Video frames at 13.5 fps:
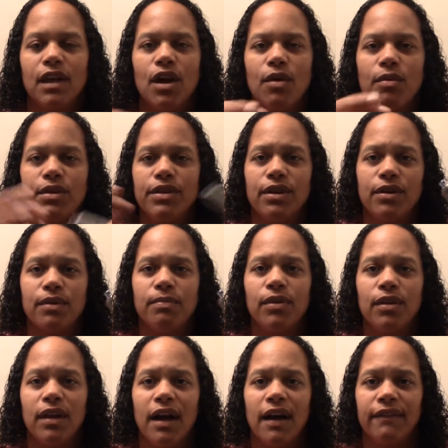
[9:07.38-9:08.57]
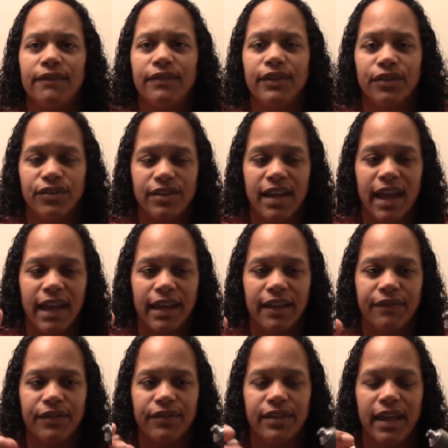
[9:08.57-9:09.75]
when you go to pull off your tank,
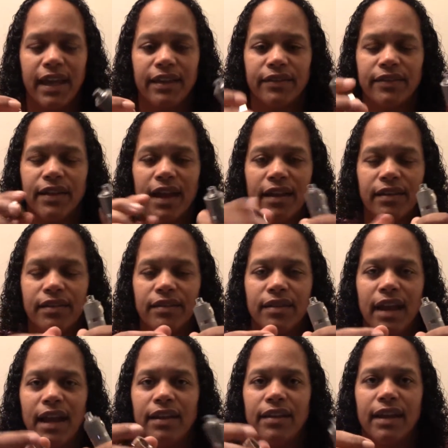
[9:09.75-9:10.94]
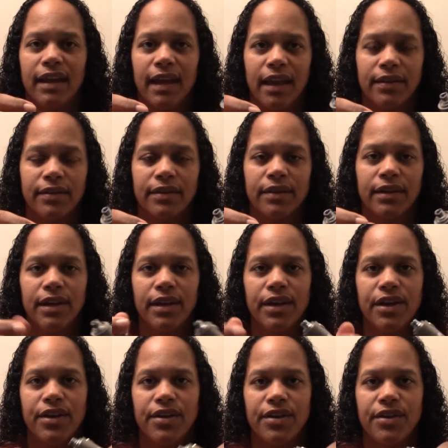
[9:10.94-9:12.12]
if your tank is not tightened together,
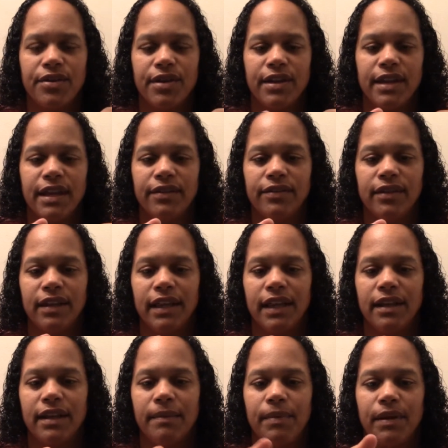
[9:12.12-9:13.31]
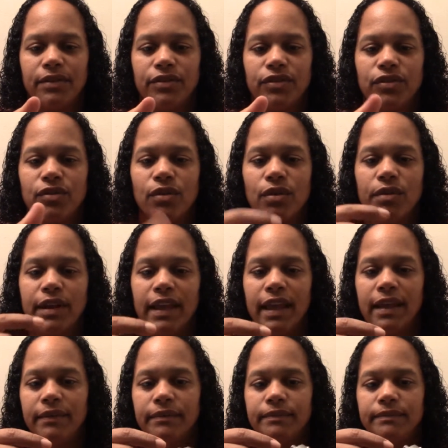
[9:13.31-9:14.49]
you can easily end up unscrewing
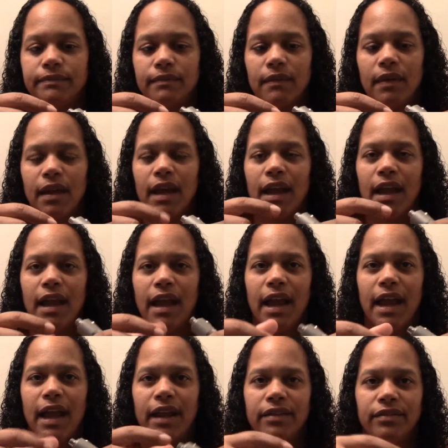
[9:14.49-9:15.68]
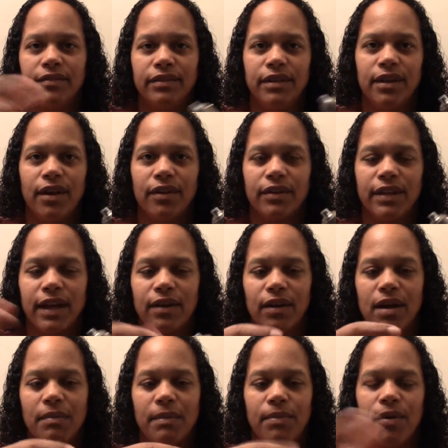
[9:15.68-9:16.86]
it, and you know, the tank will
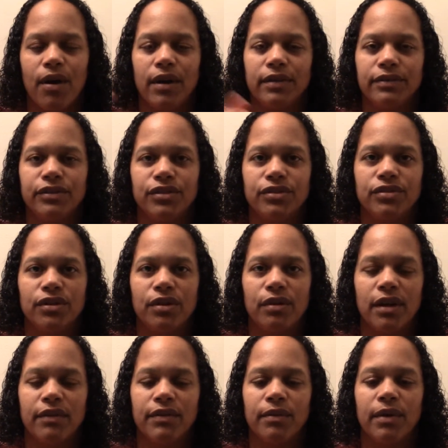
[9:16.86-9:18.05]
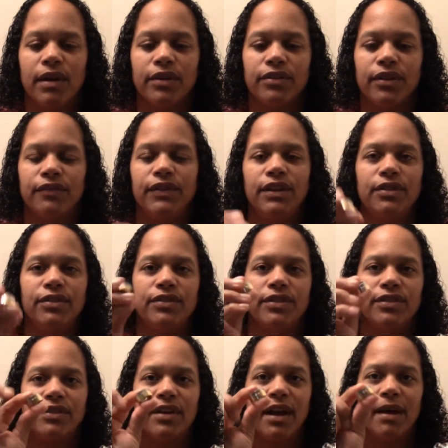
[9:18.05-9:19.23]
come apart and juice will go everywhere. So if you use
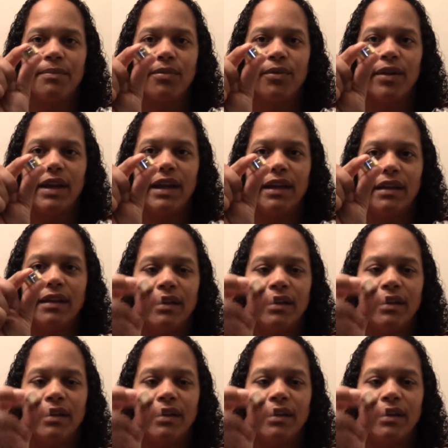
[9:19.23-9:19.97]
this top ring,